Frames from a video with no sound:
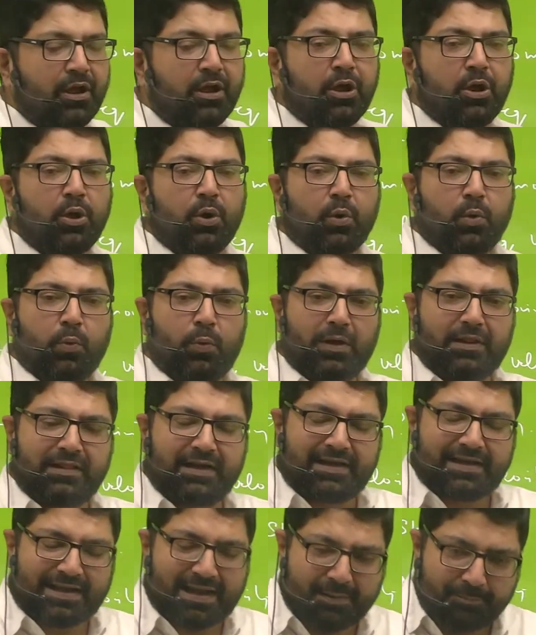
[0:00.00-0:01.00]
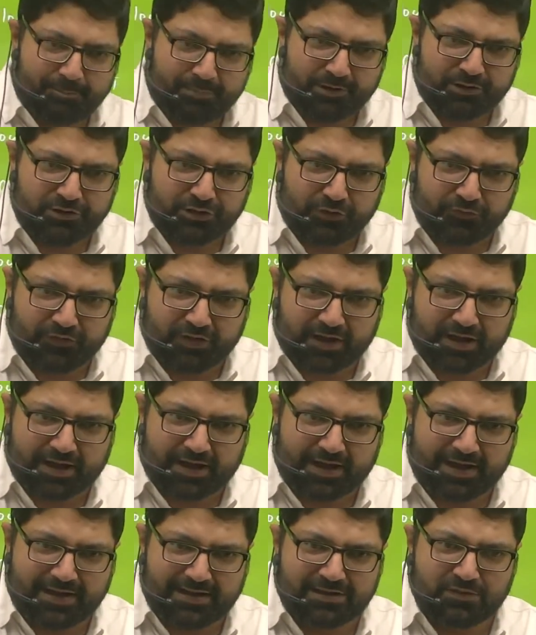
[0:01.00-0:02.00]
when the temperature of the current
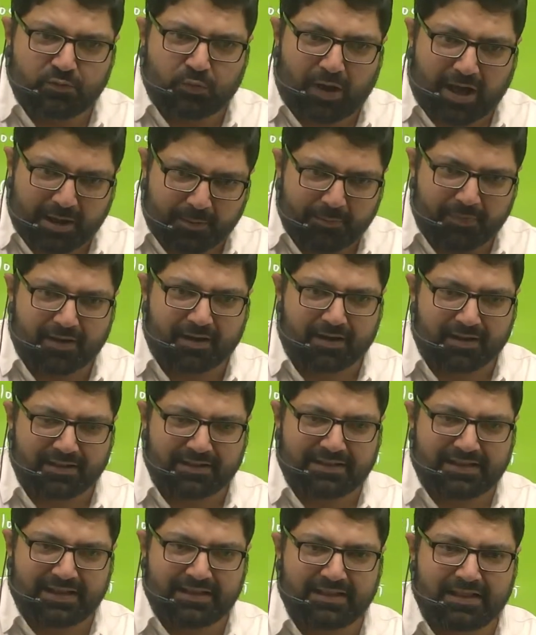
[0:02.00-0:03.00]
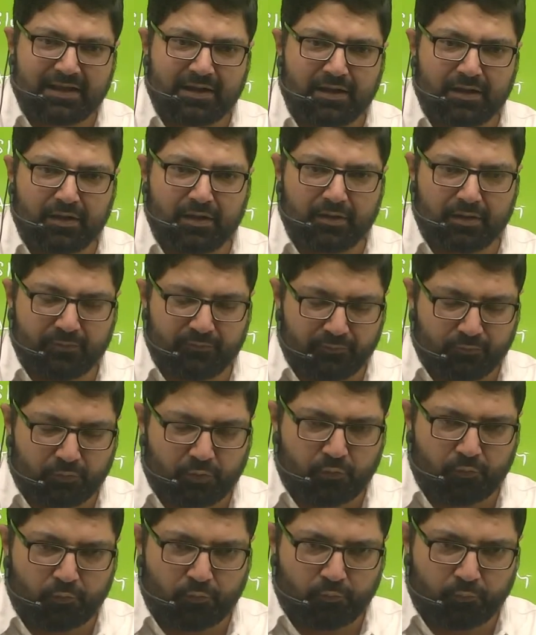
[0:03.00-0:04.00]
is warmer than the
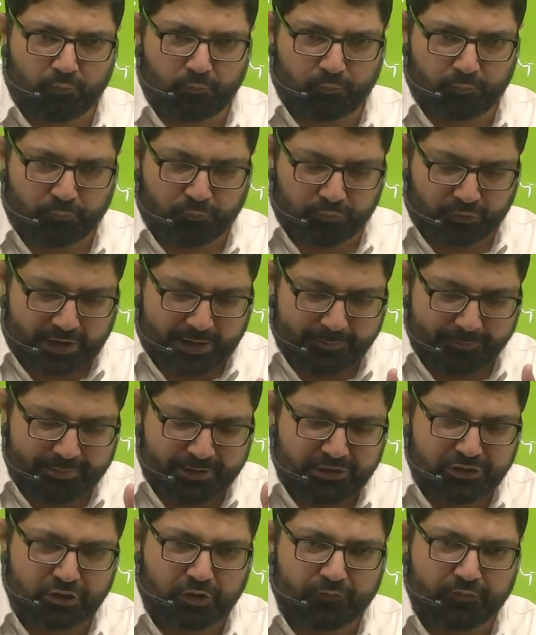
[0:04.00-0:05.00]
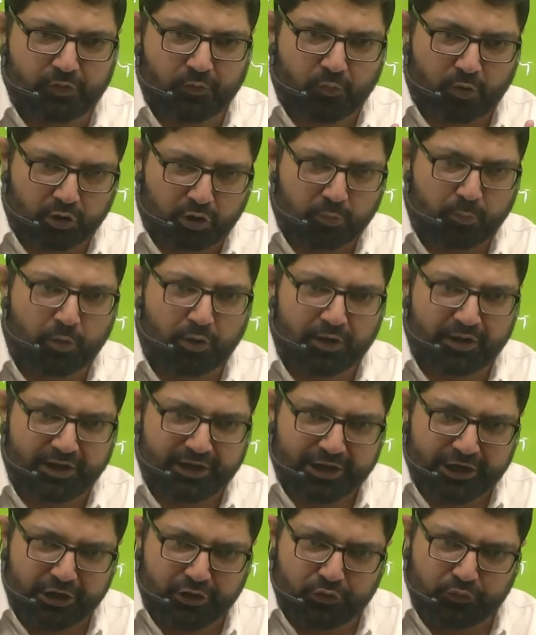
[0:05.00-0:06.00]
temperature of the water body
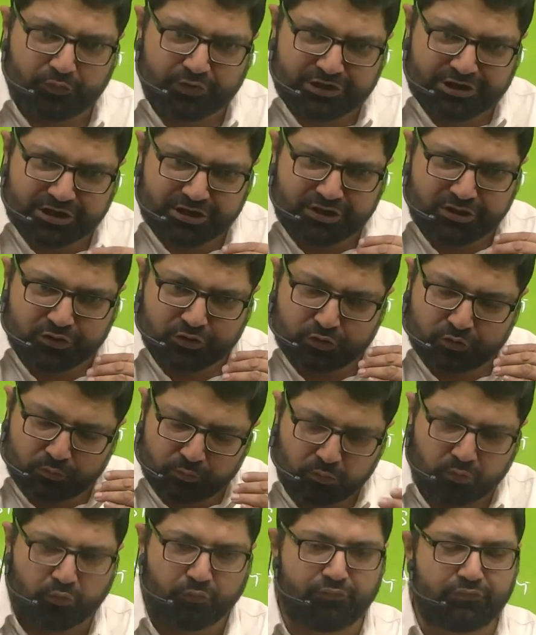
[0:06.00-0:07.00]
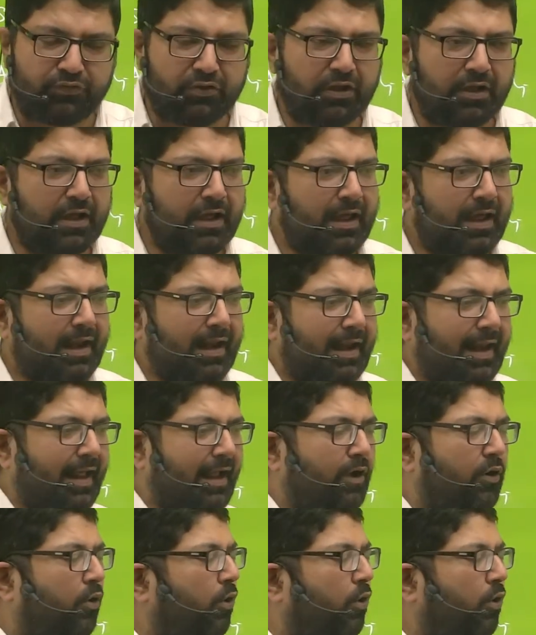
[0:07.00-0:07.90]
into which it moves. Like all